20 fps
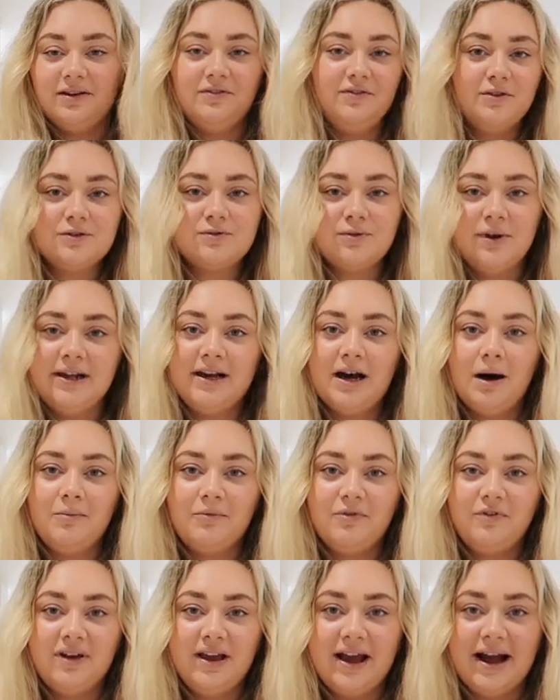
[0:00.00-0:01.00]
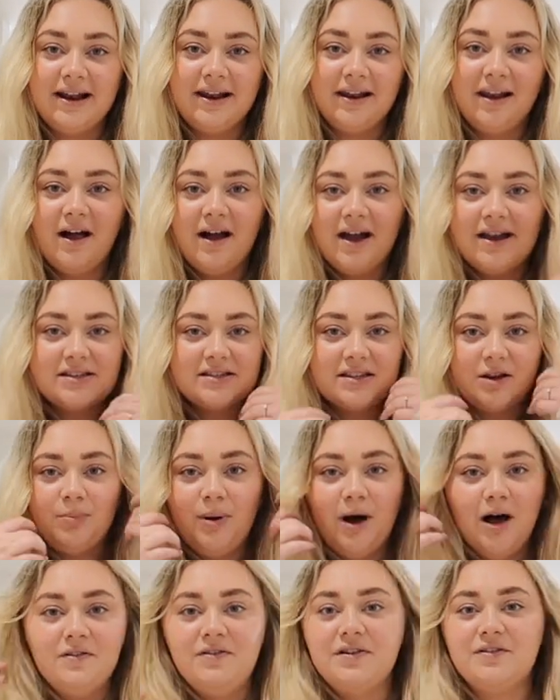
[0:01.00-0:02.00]
it feels really comfy and light, so
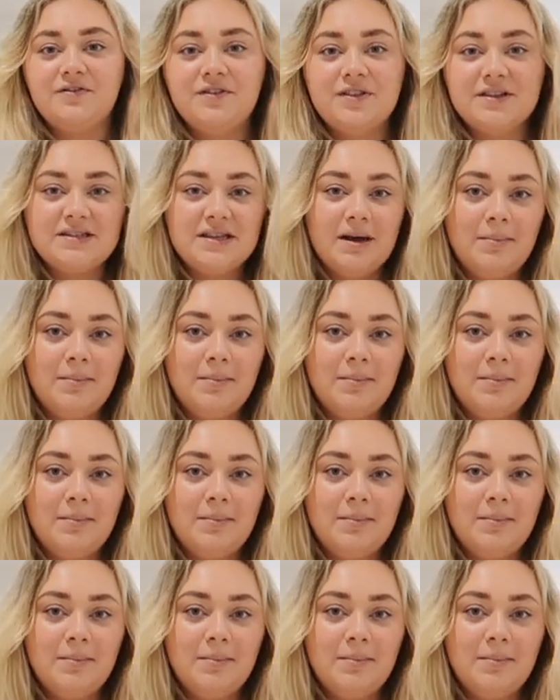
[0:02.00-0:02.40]
perfect for the